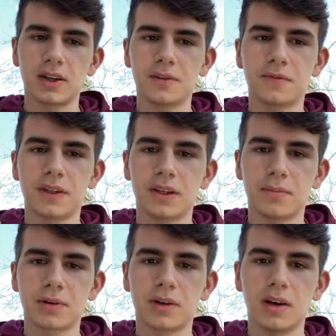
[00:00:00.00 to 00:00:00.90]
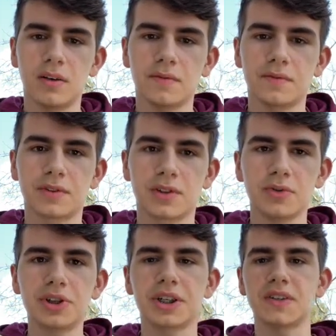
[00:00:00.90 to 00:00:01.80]
an infinite number of
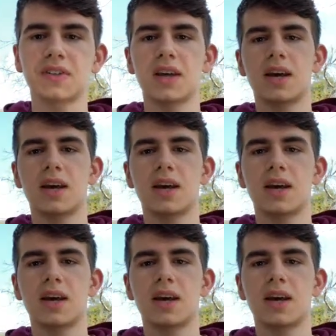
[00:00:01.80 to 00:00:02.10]
solutions.